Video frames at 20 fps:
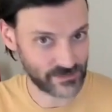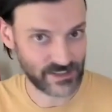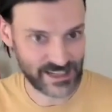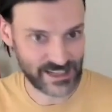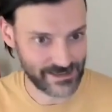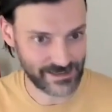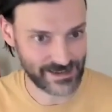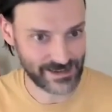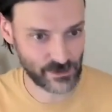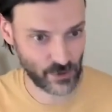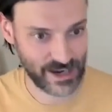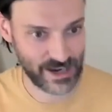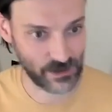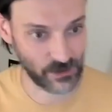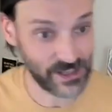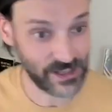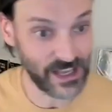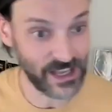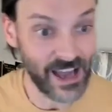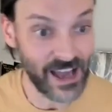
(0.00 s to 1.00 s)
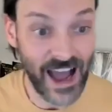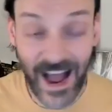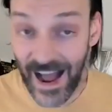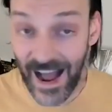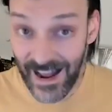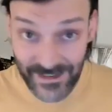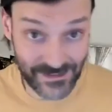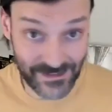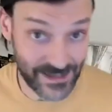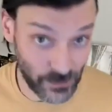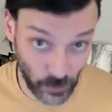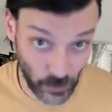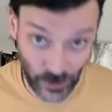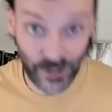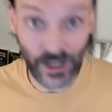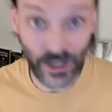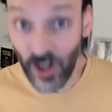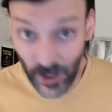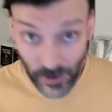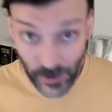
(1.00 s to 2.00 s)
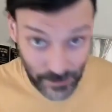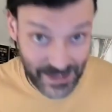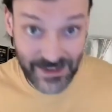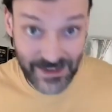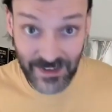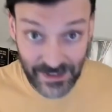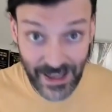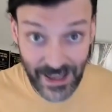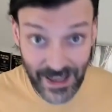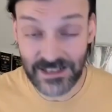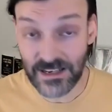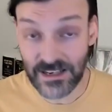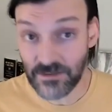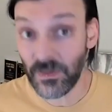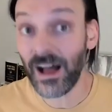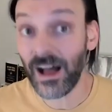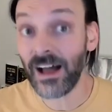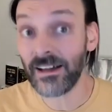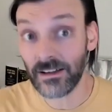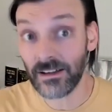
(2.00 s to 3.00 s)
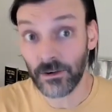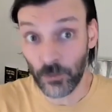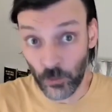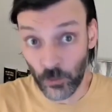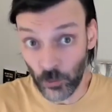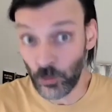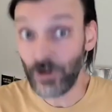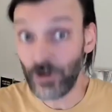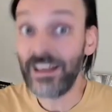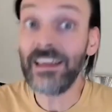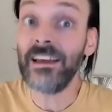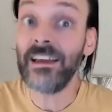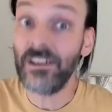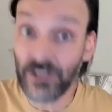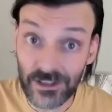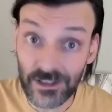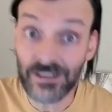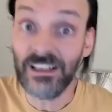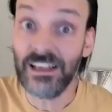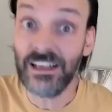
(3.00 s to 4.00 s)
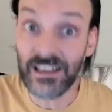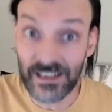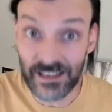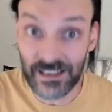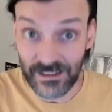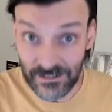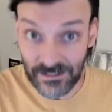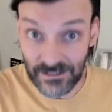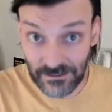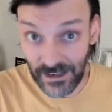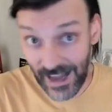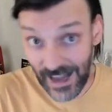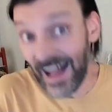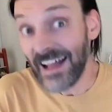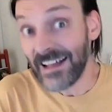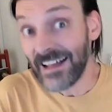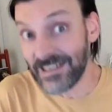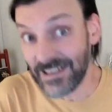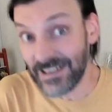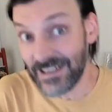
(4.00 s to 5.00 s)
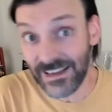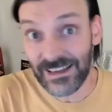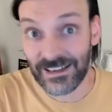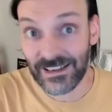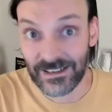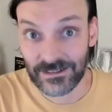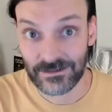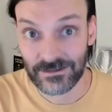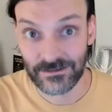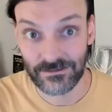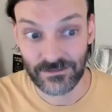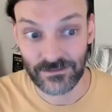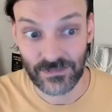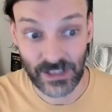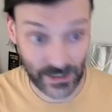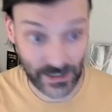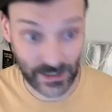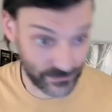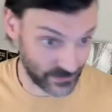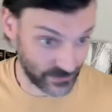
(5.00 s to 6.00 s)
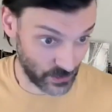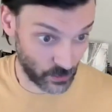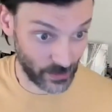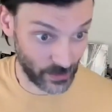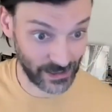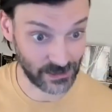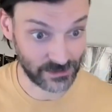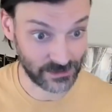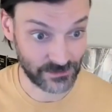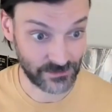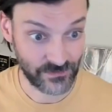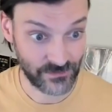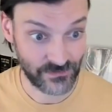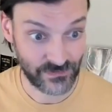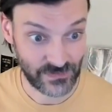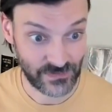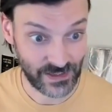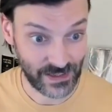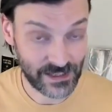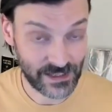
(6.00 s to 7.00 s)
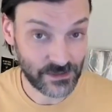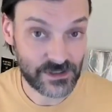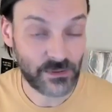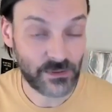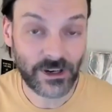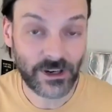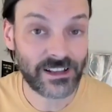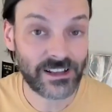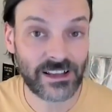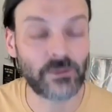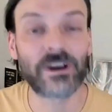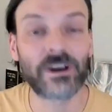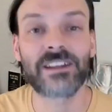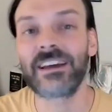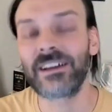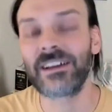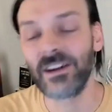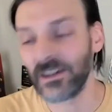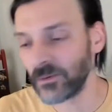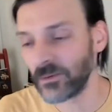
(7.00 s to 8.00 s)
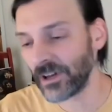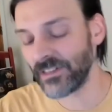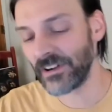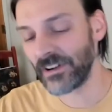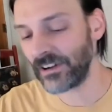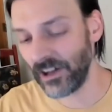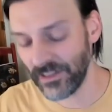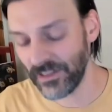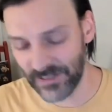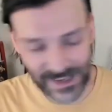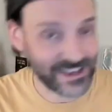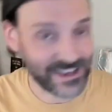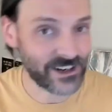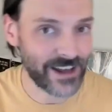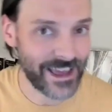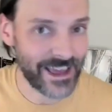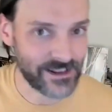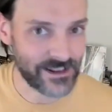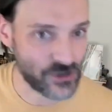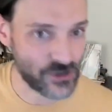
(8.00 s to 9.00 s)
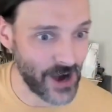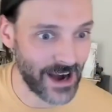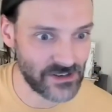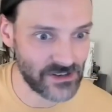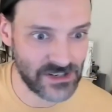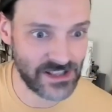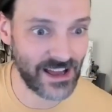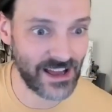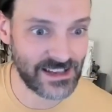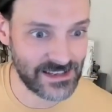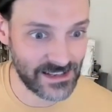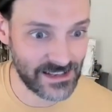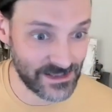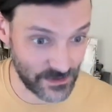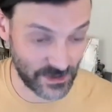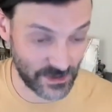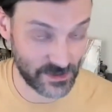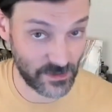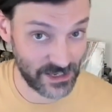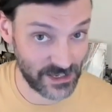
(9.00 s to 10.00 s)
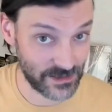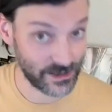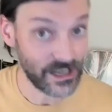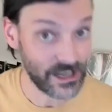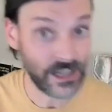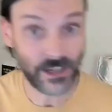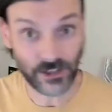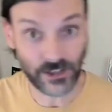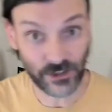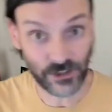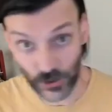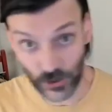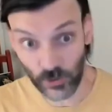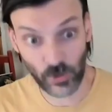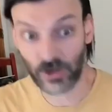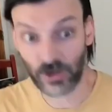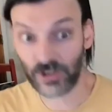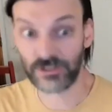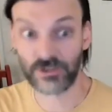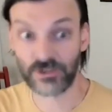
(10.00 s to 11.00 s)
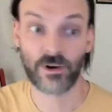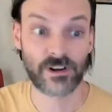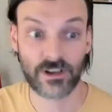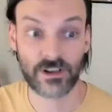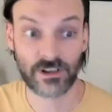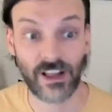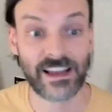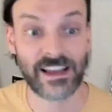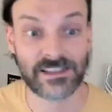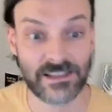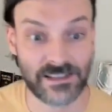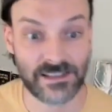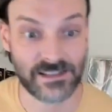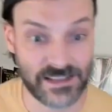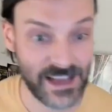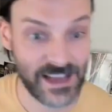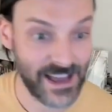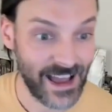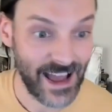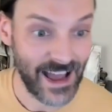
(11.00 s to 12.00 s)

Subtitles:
of anything real, I think will all be connected by a real ID, if you will. And it's really, what do they call it? Will they call it the internet driver's license? Will it be your New World Order license?